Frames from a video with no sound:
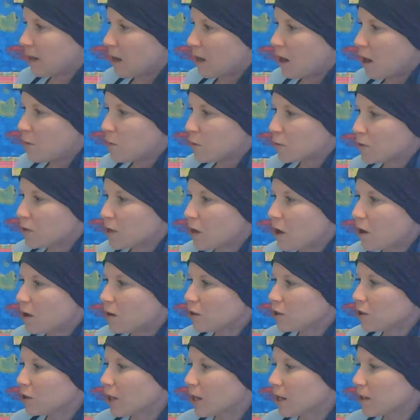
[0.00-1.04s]
Almost
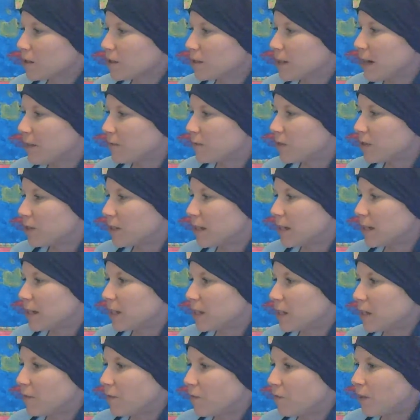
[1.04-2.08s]
all sharks have
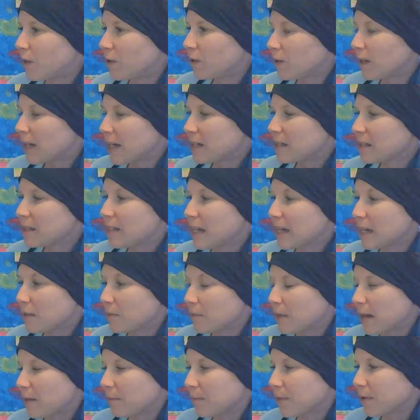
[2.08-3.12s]
skin that feel like
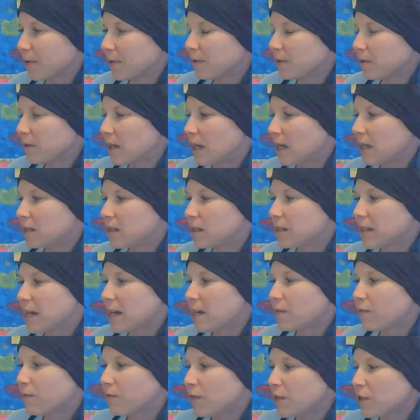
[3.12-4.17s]
sandpaper.
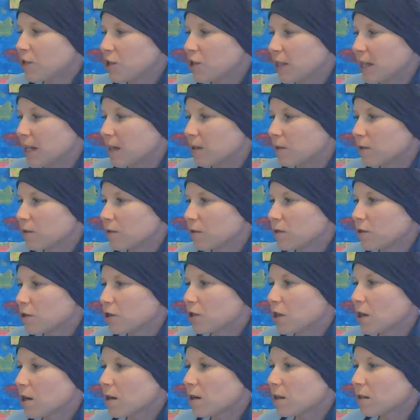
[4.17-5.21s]
Instead of fish scales,
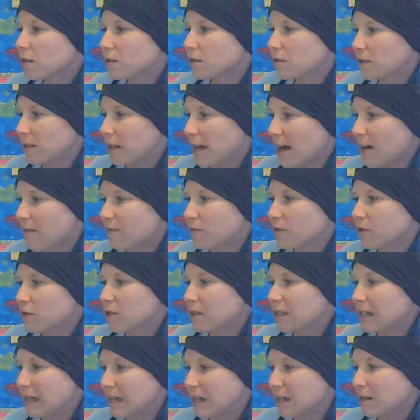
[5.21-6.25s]
sharks have
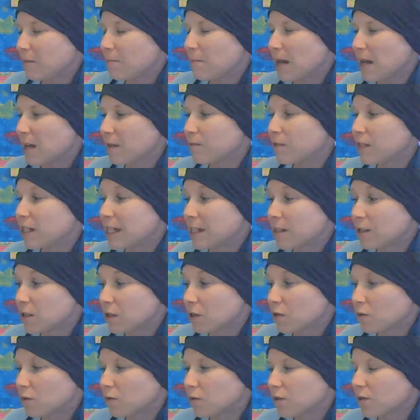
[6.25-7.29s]
skin made of
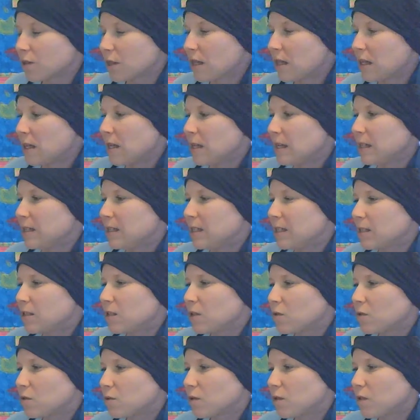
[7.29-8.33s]
denticles.
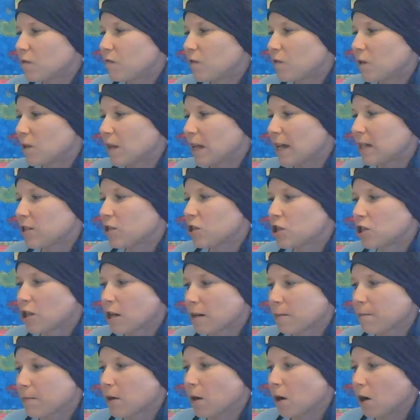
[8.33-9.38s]
Denticles feel like
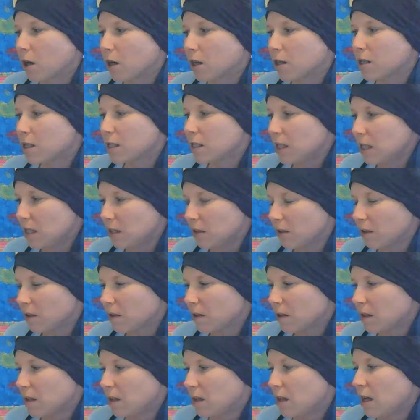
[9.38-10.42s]
sharp, hard teeth.
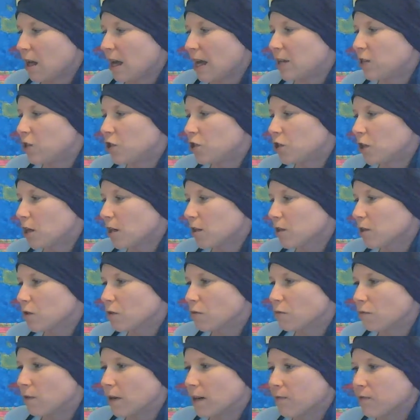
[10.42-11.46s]
A shark's
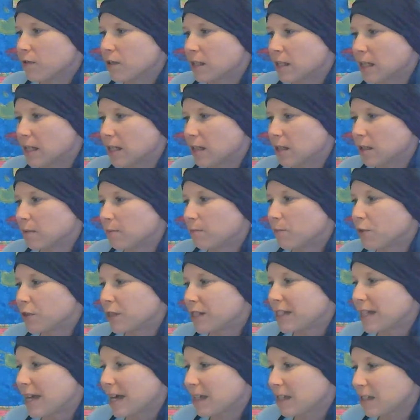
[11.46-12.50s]
rough skin
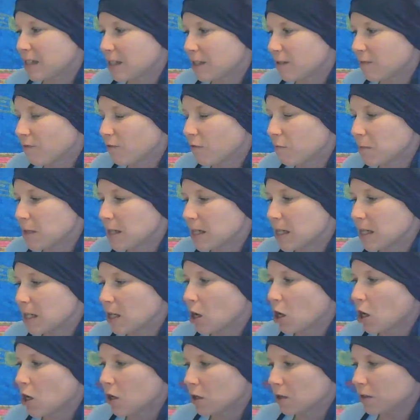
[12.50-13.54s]
protects it from getting
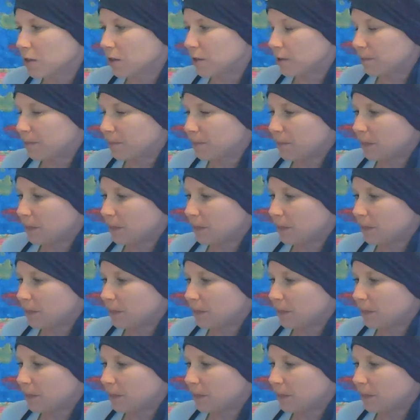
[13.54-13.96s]
hurt.